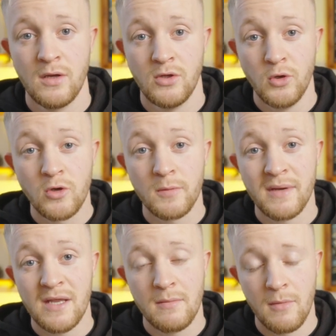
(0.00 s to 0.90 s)
You could
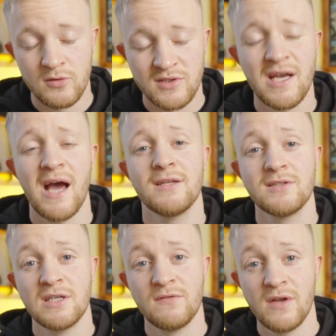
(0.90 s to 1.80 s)
be the most
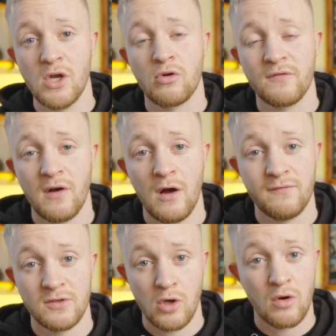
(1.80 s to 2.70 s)
talented videographer,
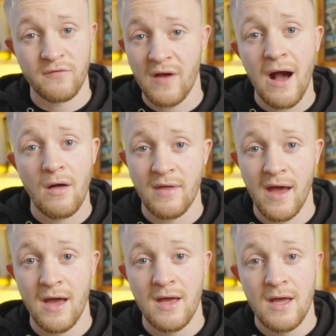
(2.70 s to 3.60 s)
photographer out
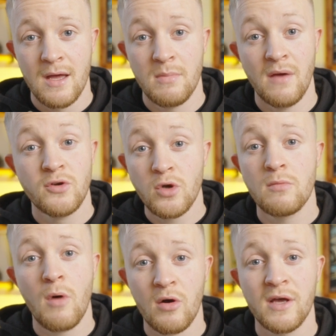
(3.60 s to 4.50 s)
there, but if you
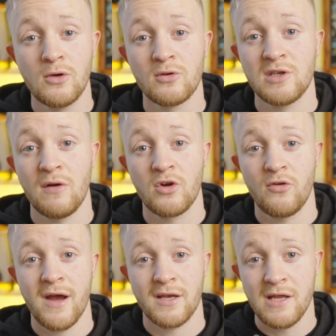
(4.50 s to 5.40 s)
don't market yourself
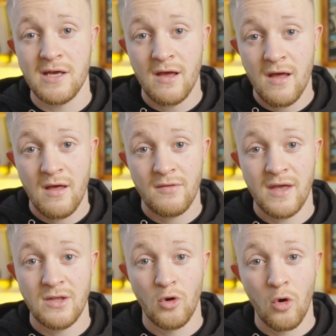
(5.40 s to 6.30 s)
correctly,
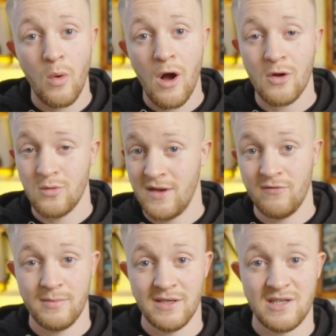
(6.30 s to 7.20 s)
then your work will
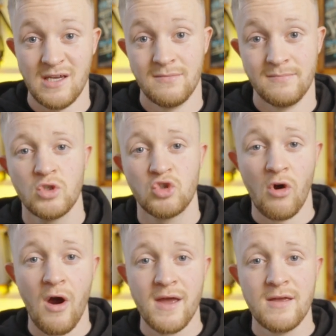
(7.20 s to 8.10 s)
never be seen.
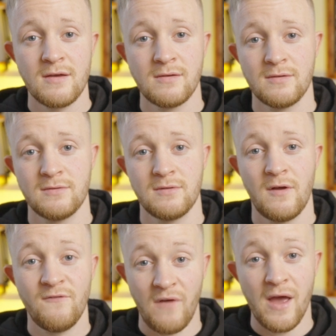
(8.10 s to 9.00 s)
Try,
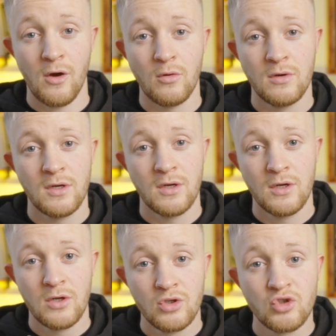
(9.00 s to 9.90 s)
fail,
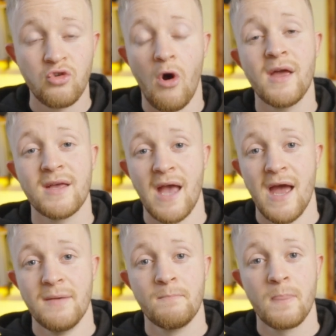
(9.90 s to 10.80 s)
try
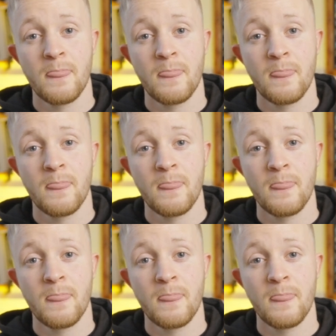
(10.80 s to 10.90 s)
again.